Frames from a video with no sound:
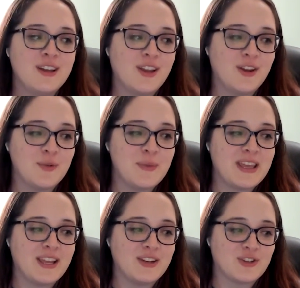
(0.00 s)
you know,
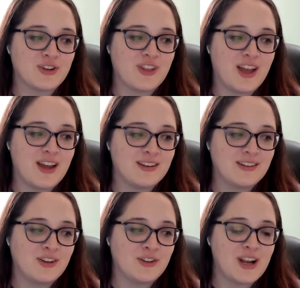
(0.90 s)
making sure that
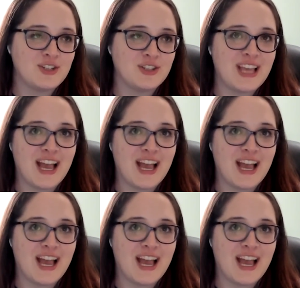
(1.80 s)
you're not just